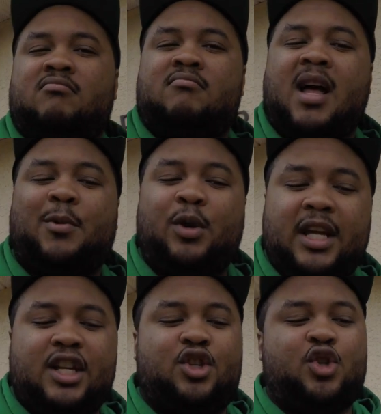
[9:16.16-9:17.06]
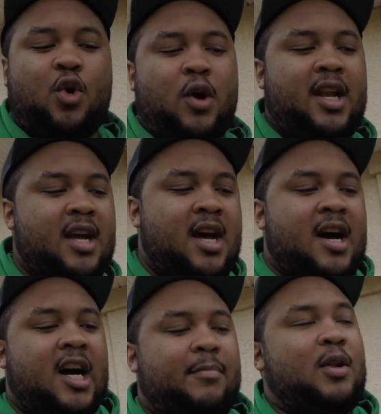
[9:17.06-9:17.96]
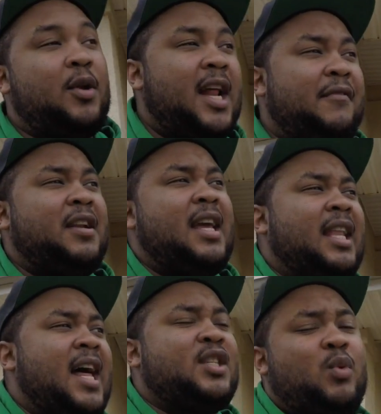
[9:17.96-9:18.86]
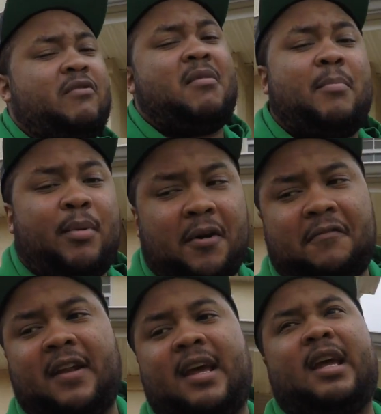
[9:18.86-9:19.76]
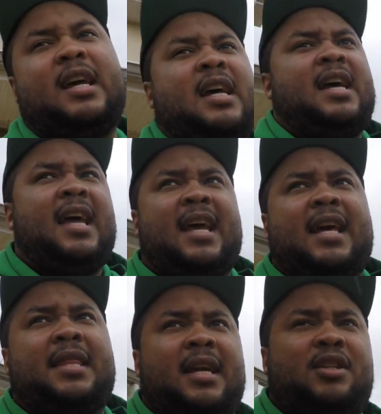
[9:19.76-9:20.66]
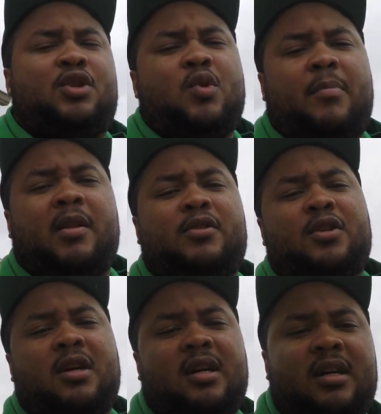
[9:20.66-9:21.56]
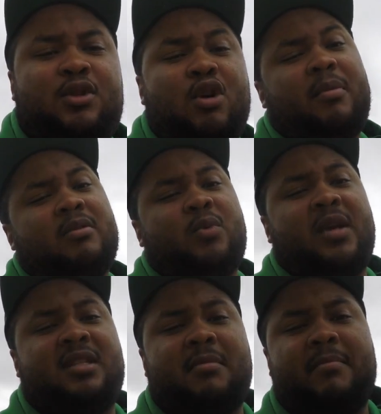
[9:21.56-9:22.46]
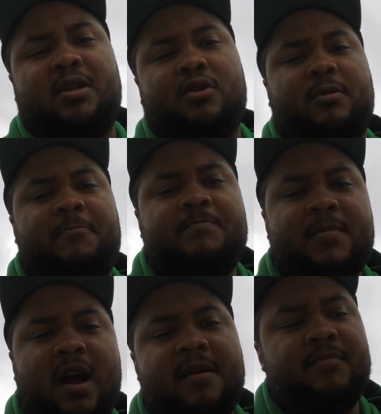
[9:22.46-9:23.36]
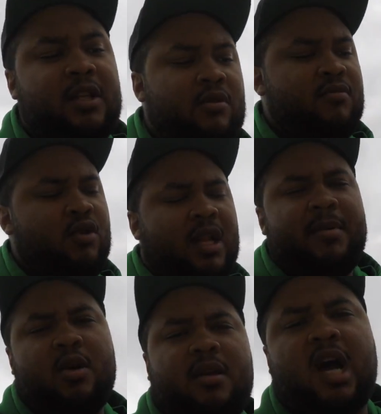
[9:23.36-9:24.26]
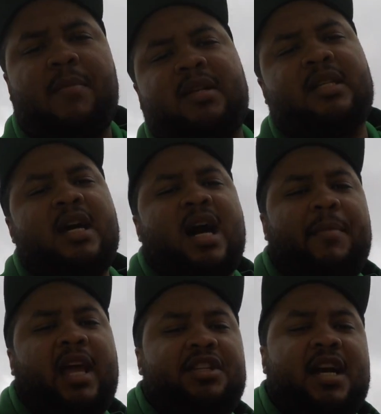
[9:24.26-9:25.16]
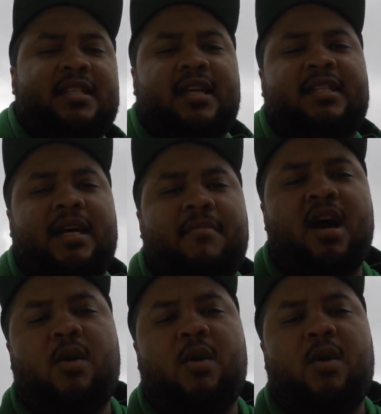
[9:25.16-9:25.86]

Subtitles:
I really enjoyed uploading every day last week for my birthday, and I think 2 uploads a week might be doable. All right, so you let me know in the comments. I'm gonna catch you guys next time. All